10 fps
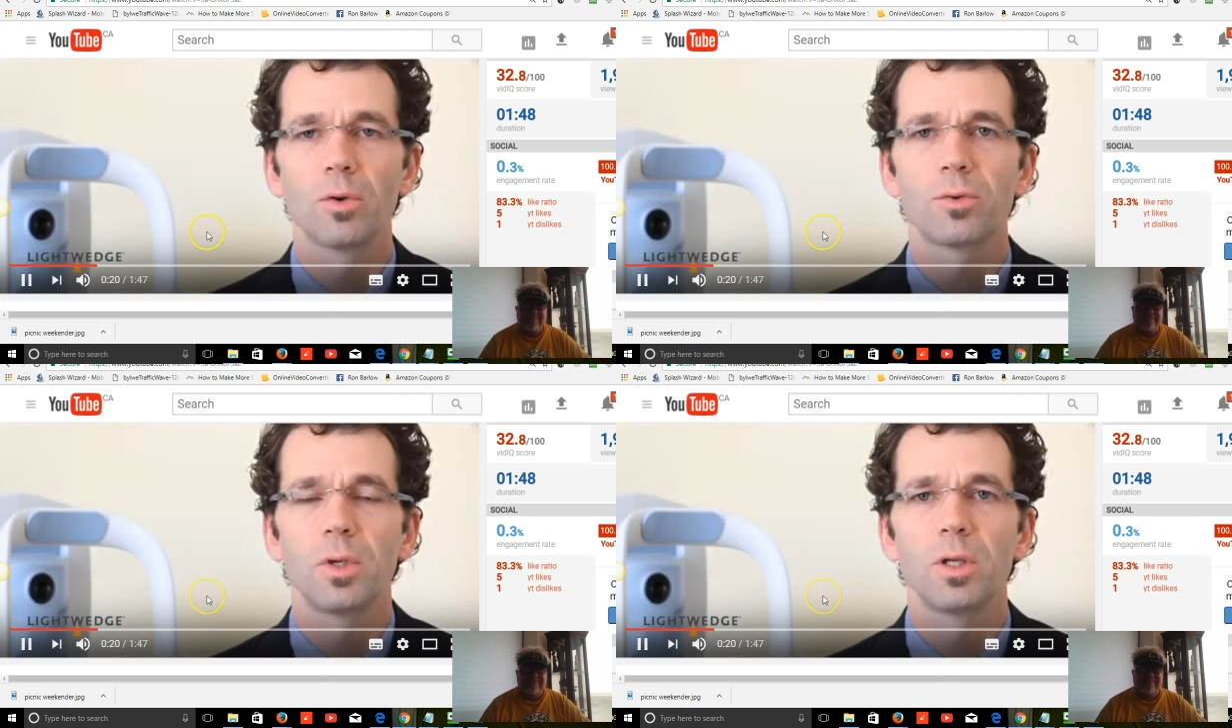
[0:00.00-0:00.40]
we
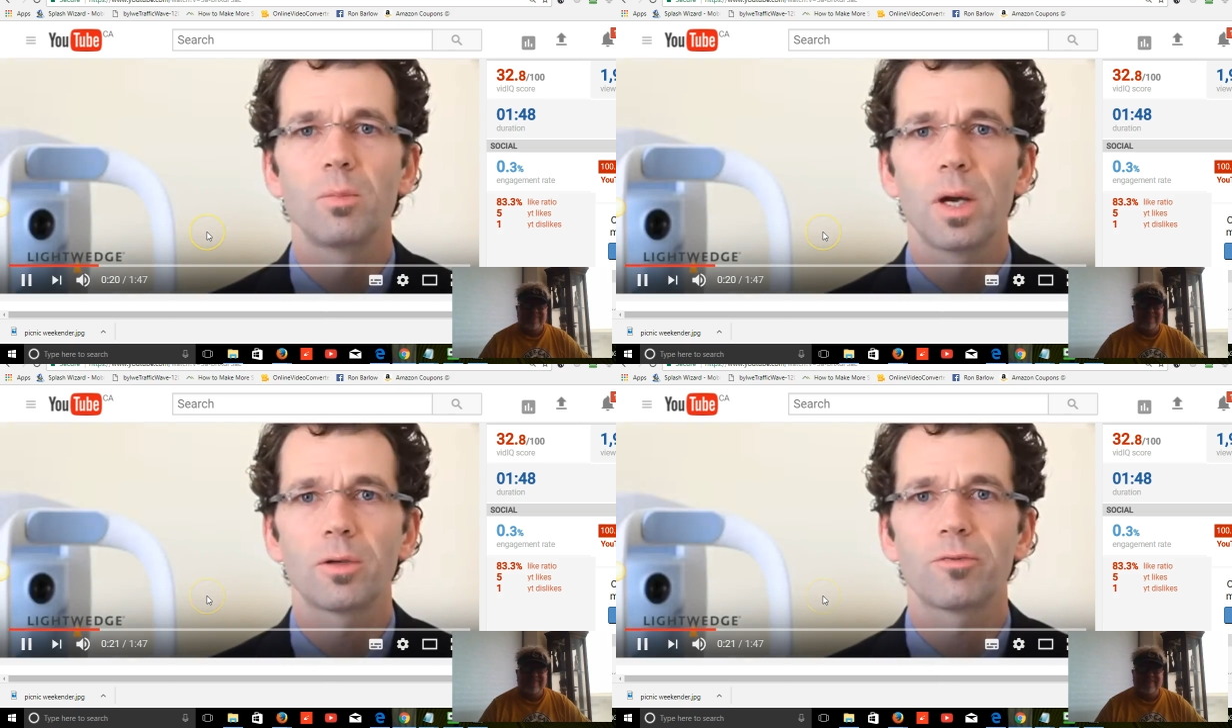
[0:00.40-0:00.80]
also
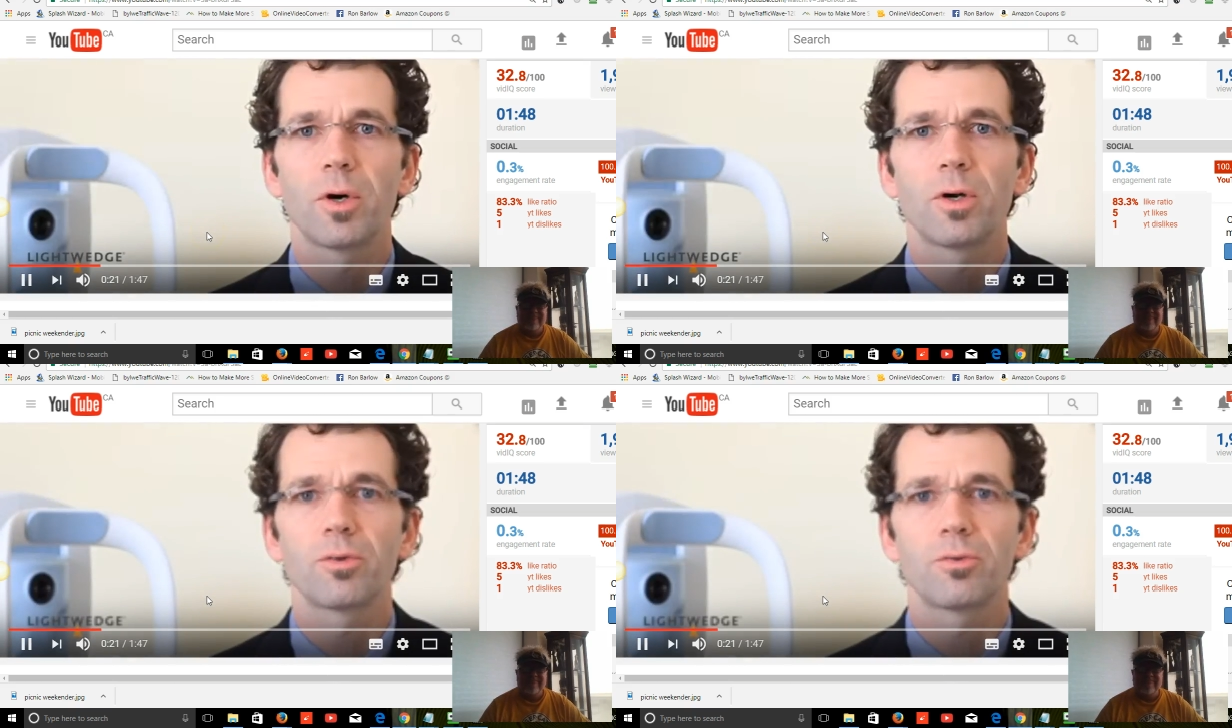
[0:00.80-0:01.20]
need
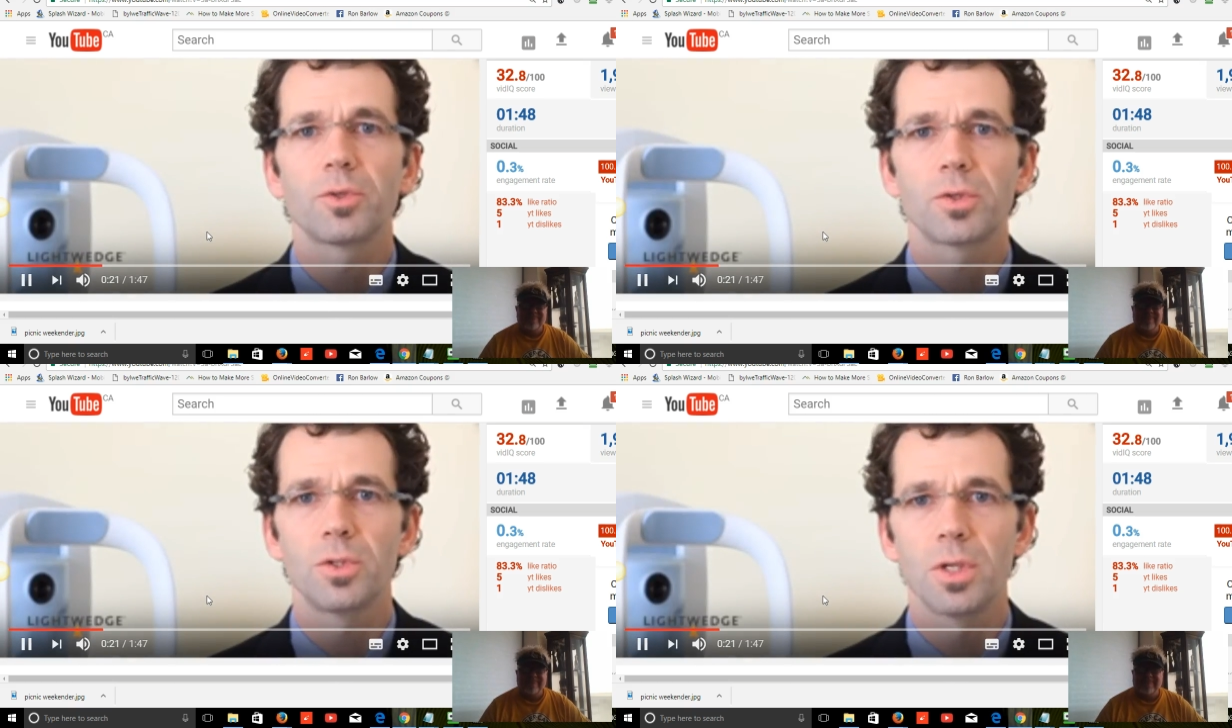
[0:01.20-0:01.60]
magnifiers for
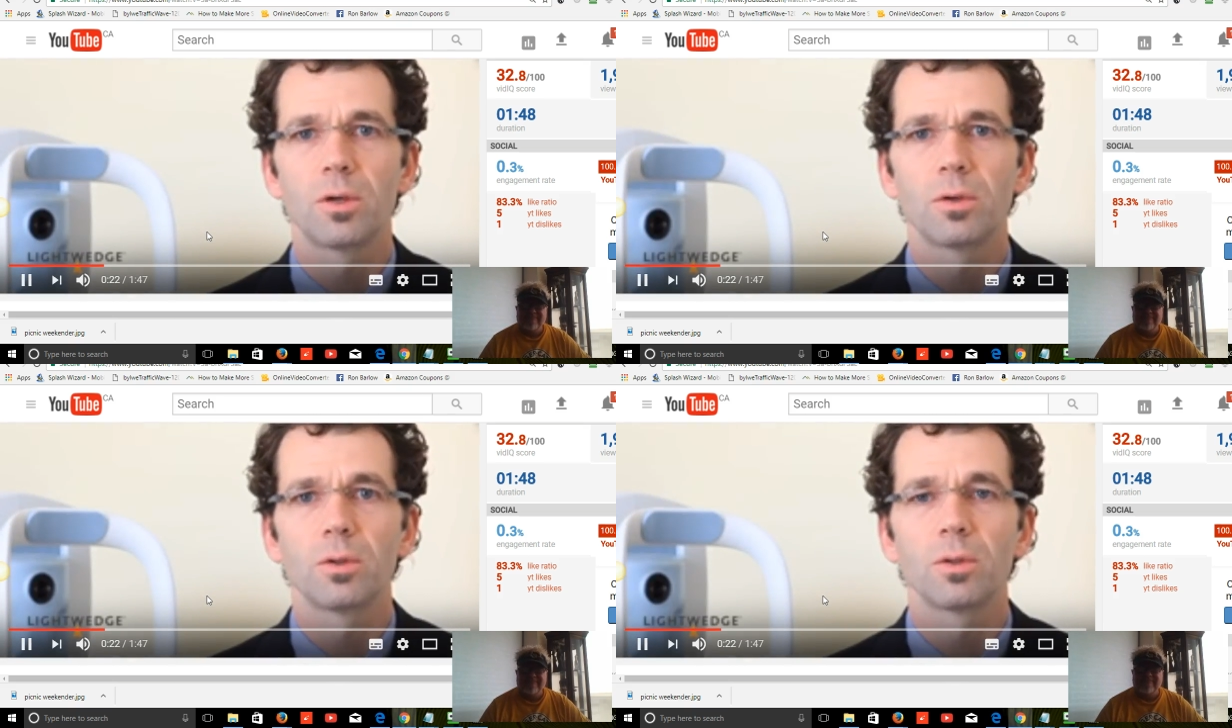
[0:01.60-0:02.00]
just
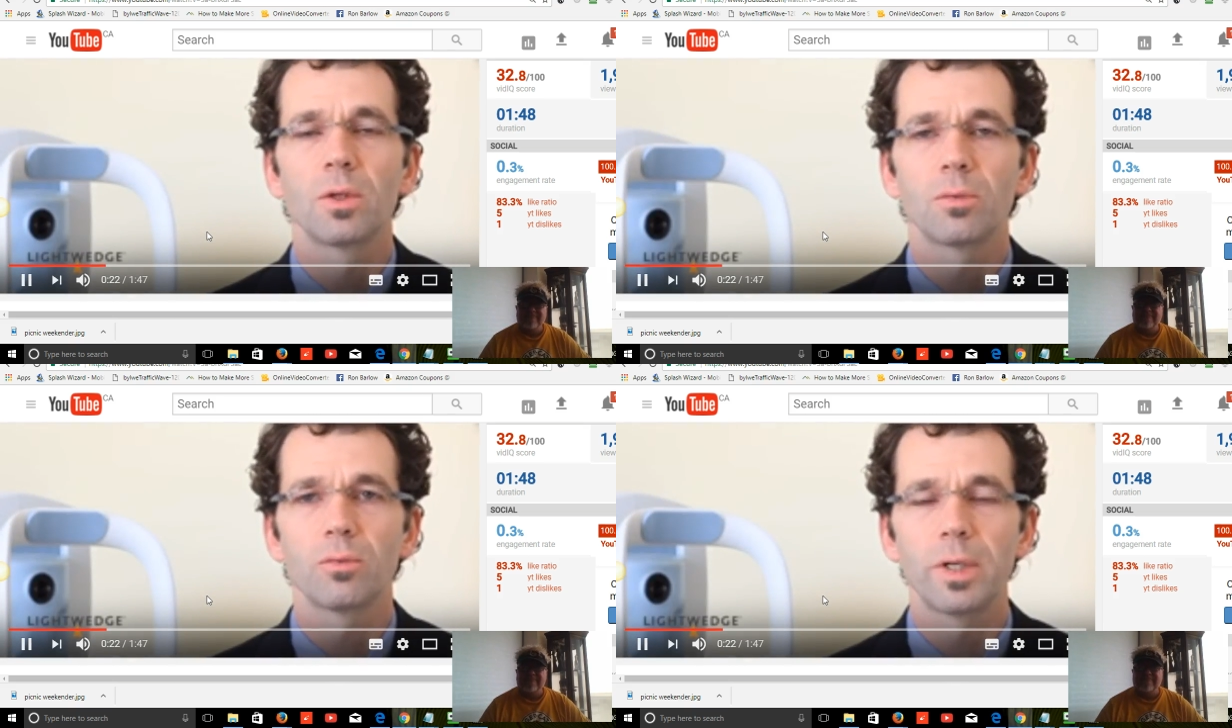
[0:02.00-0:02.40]
general
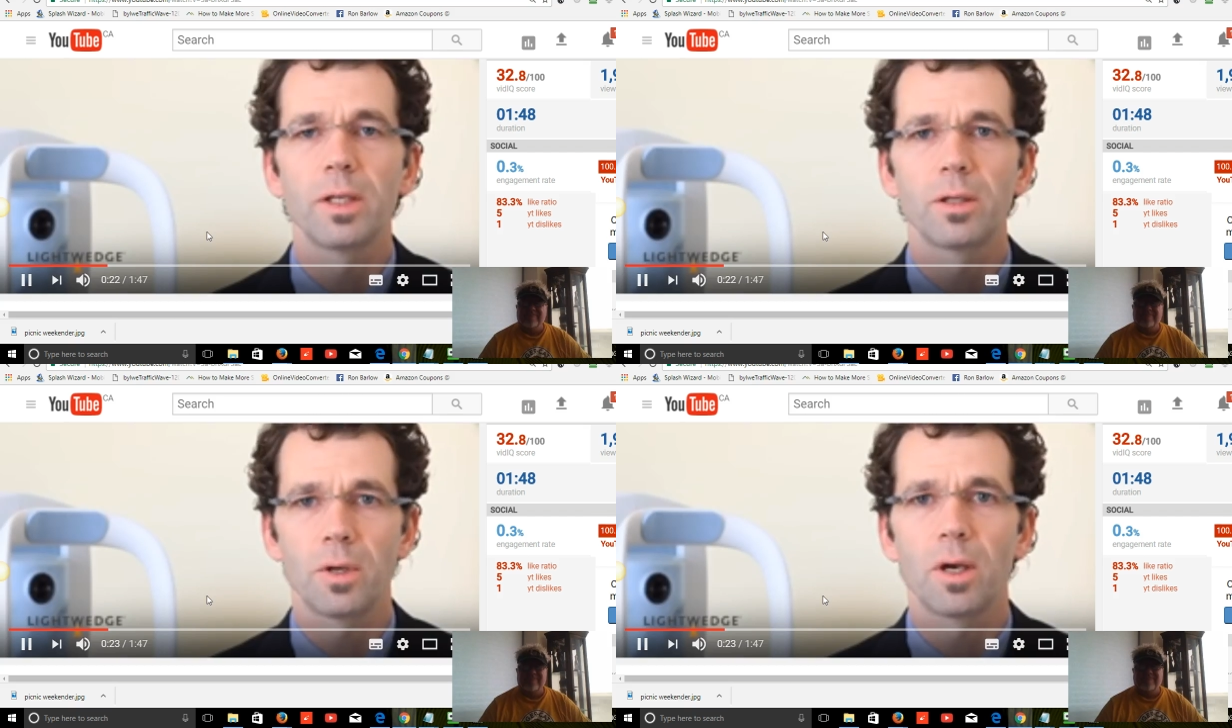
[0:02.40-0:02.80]

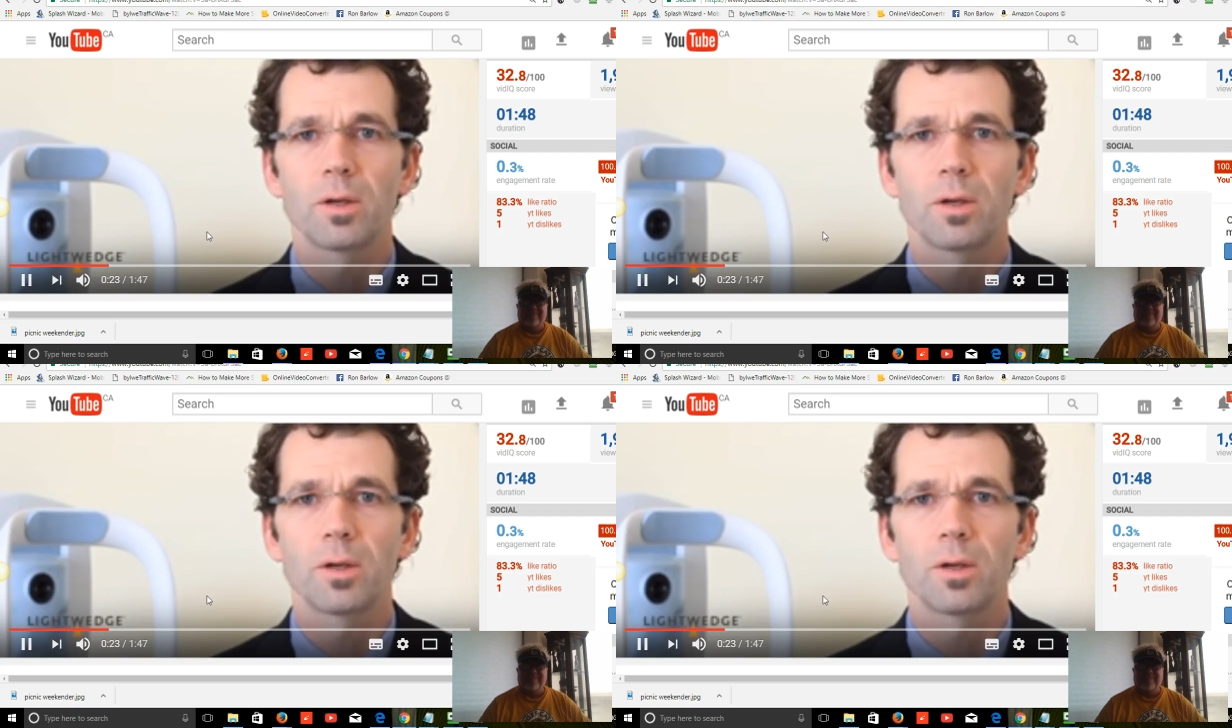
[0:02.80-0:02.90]
reading